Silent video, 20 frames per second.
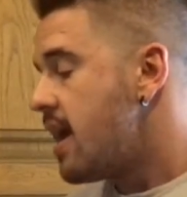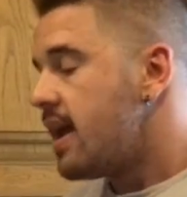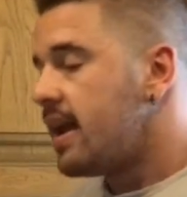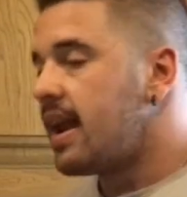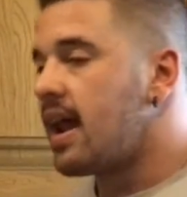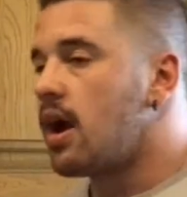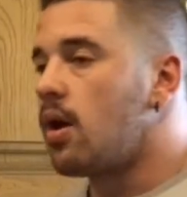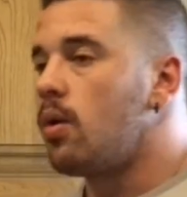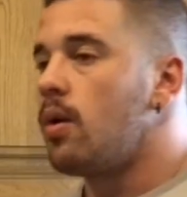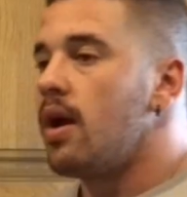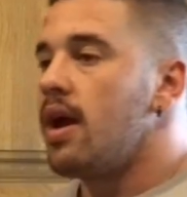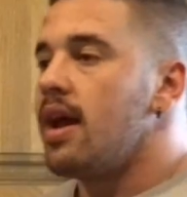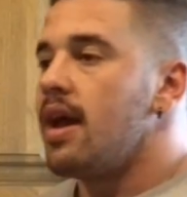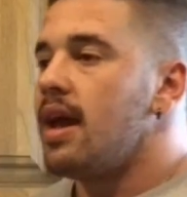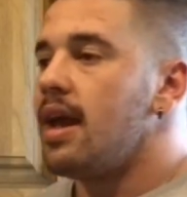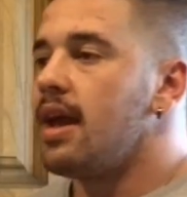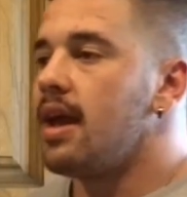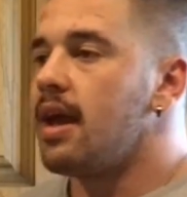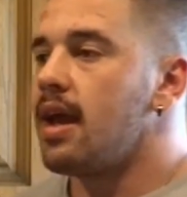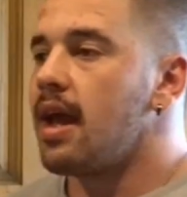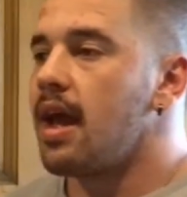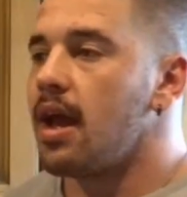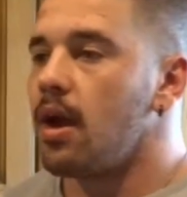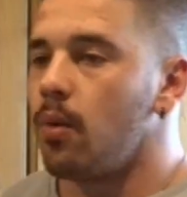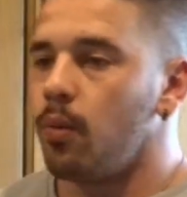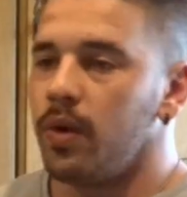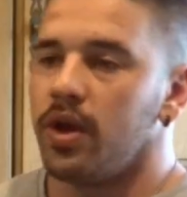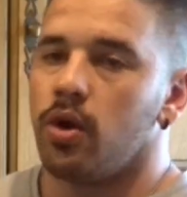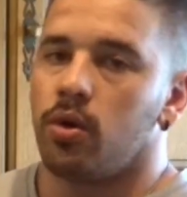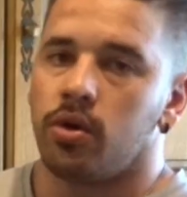Now,
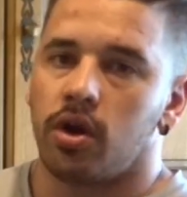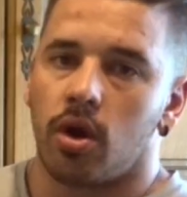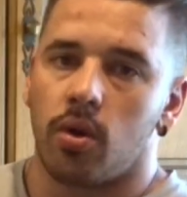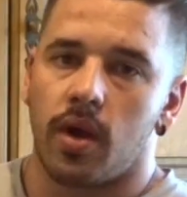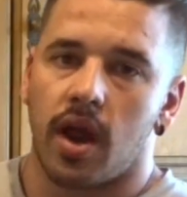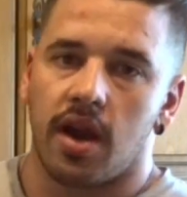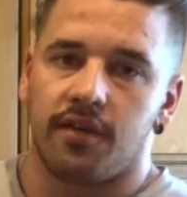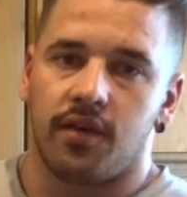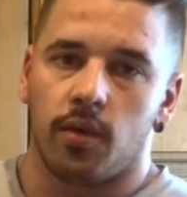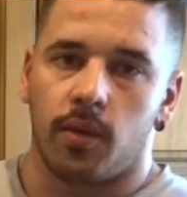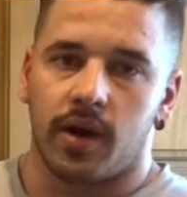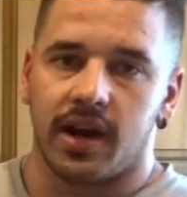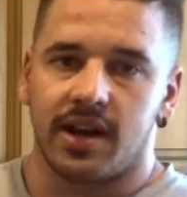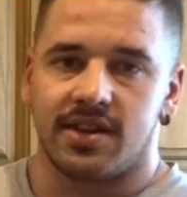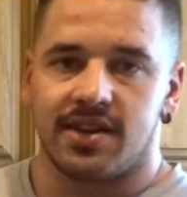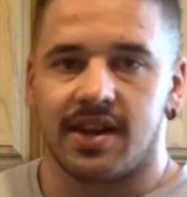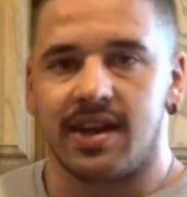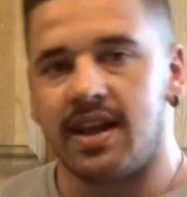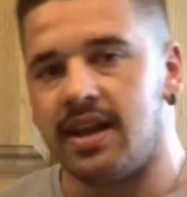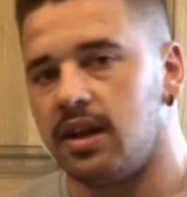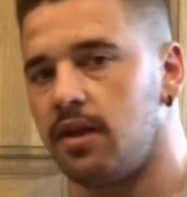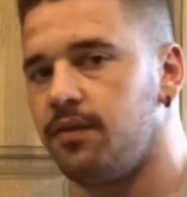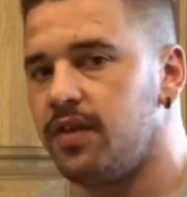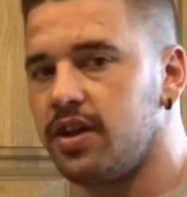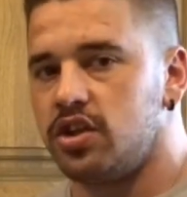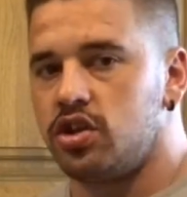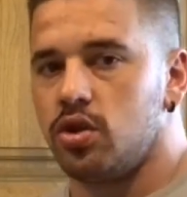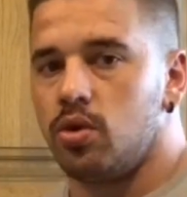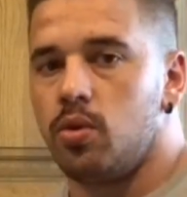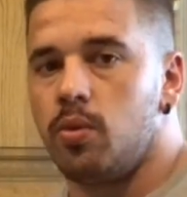we all know everyone is an
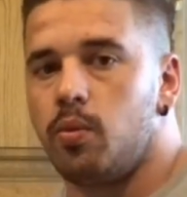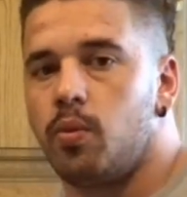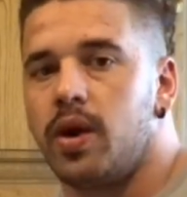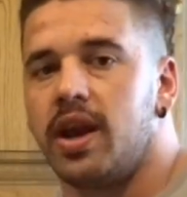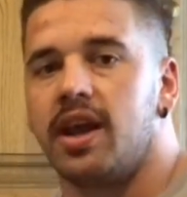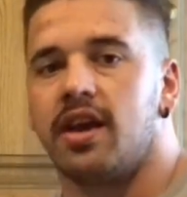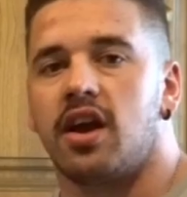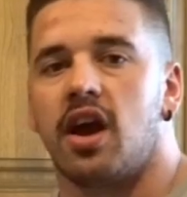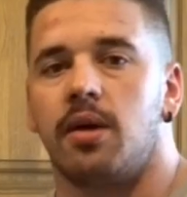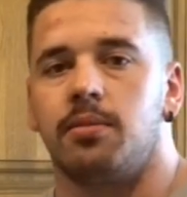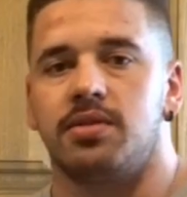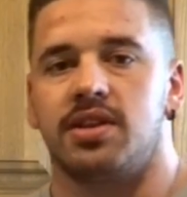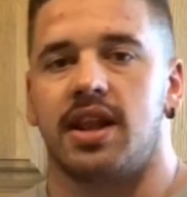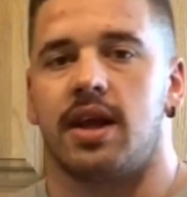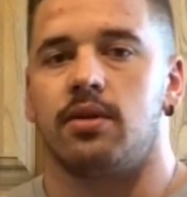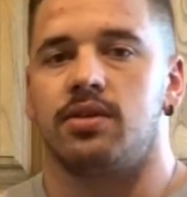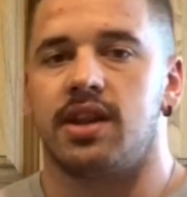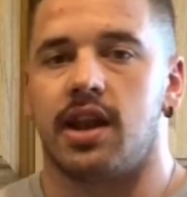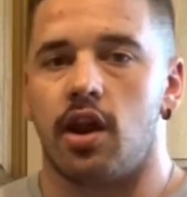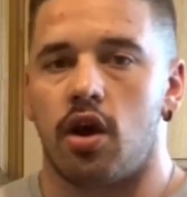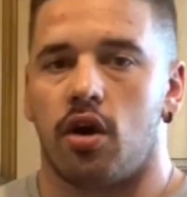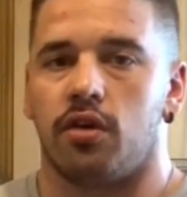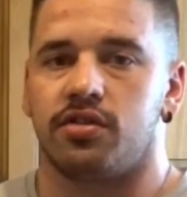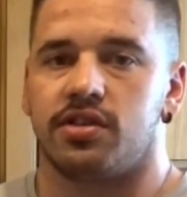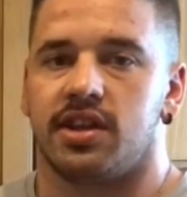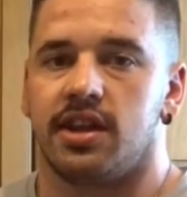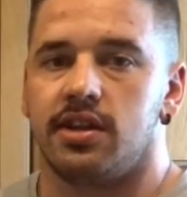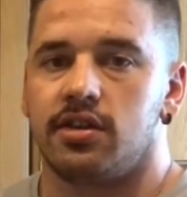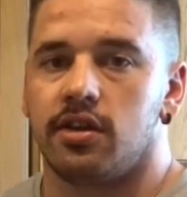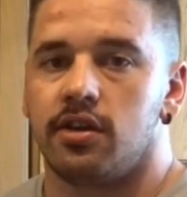individual. When it comes down to the off
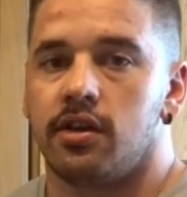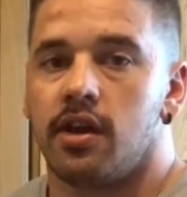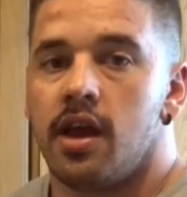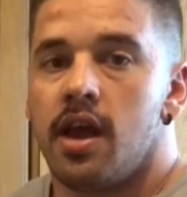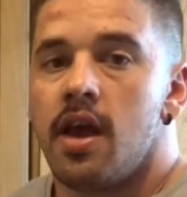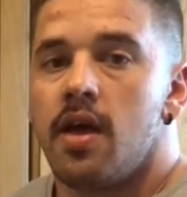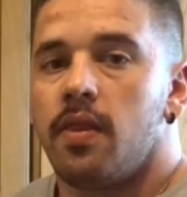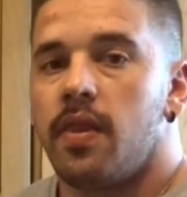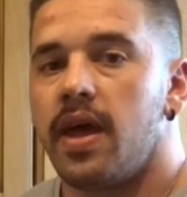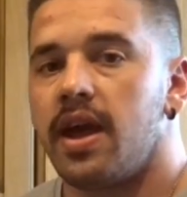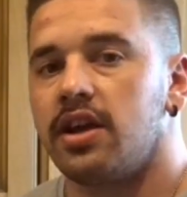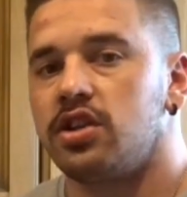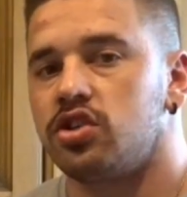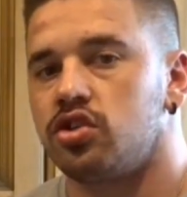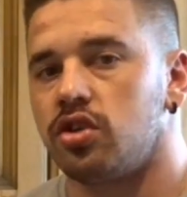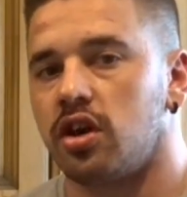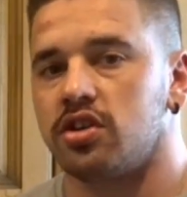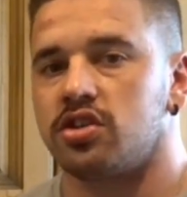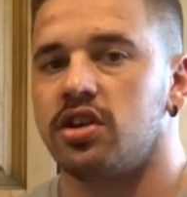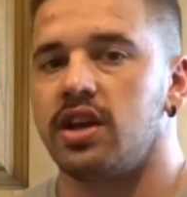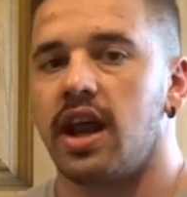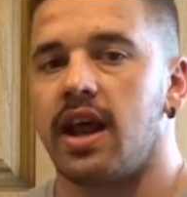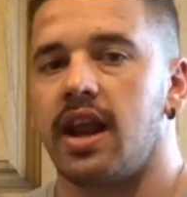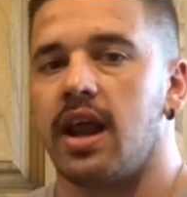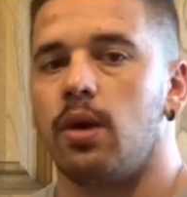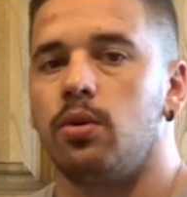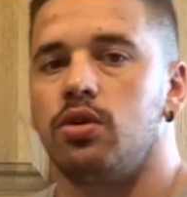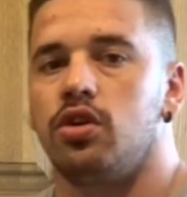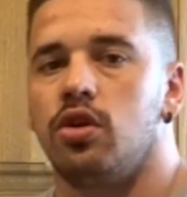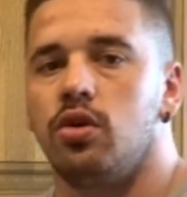season, their structure that
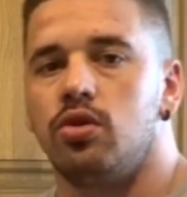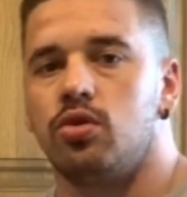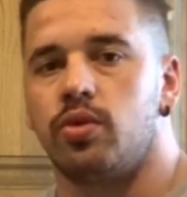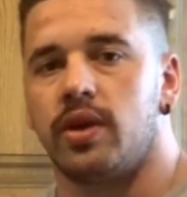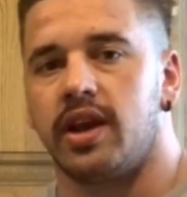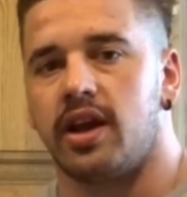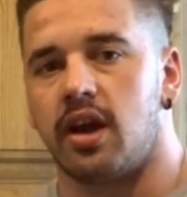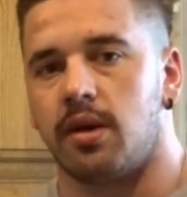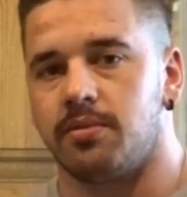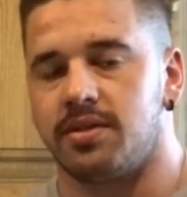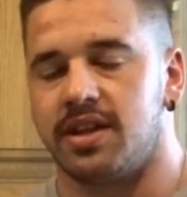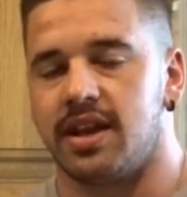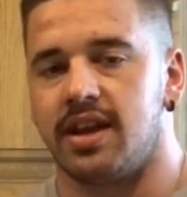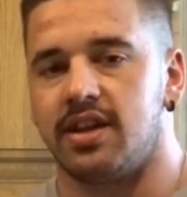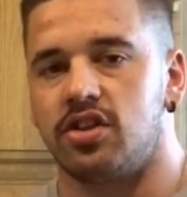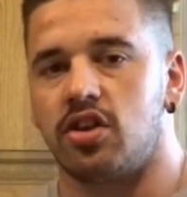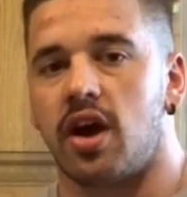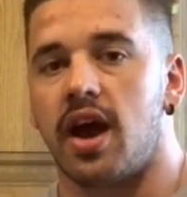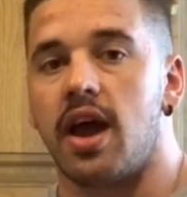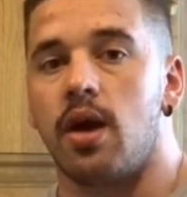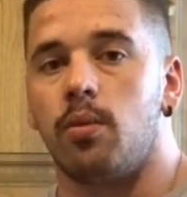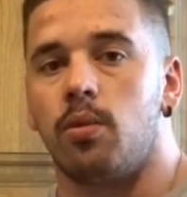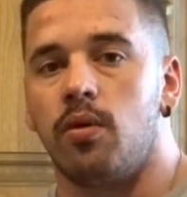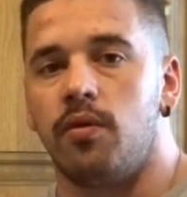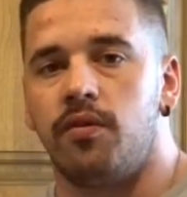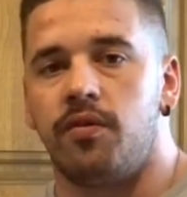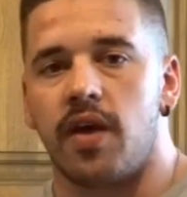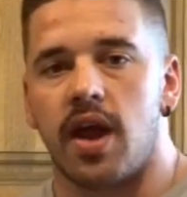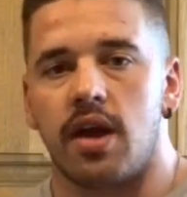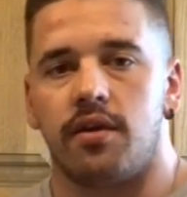they will use when it comes to their diet will
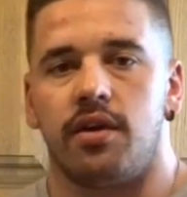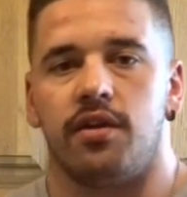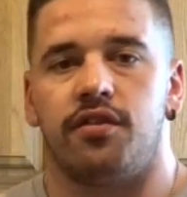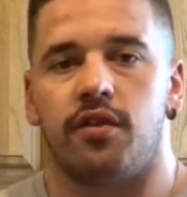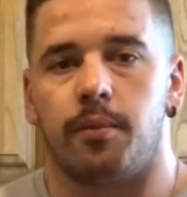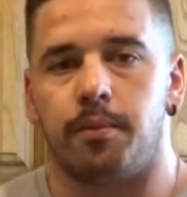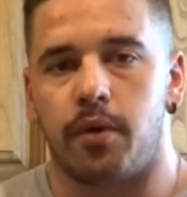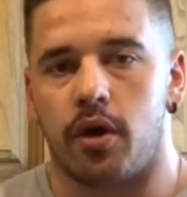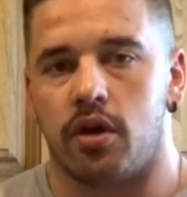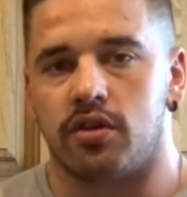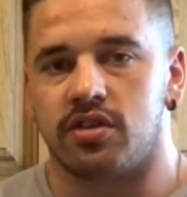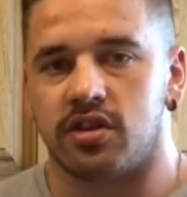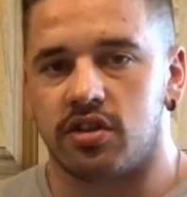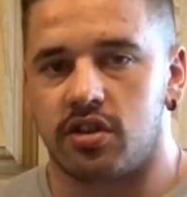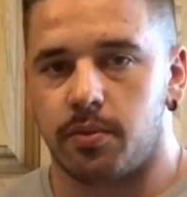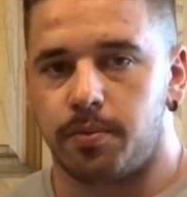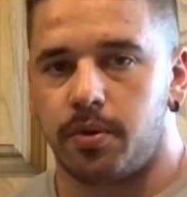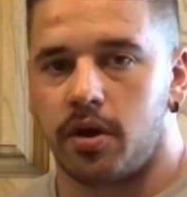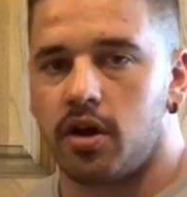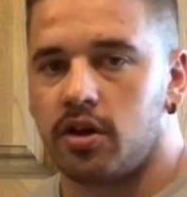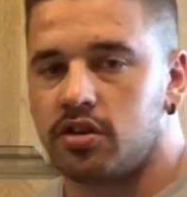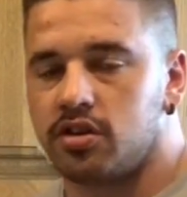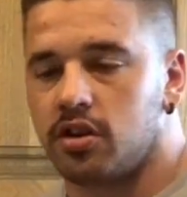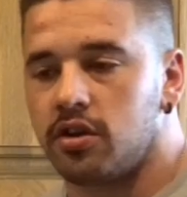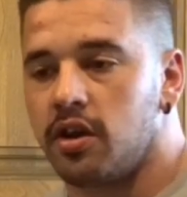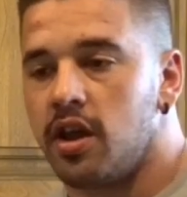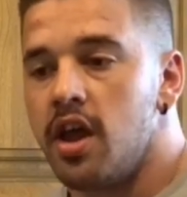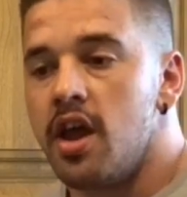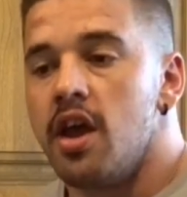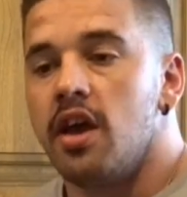vary from person to person.